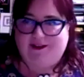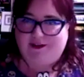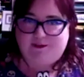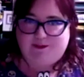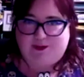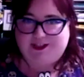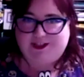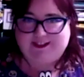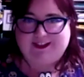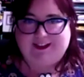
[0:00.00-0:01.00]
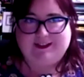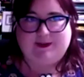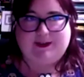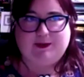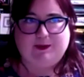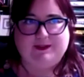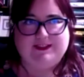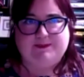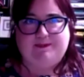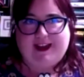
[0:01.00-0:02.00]
new book just out this week called
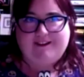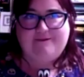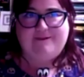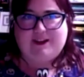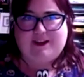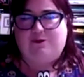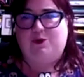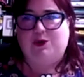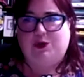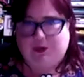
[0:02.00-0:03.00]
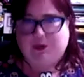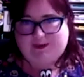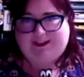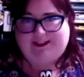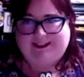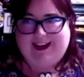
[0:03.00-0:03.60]
SpecFic for Newbies.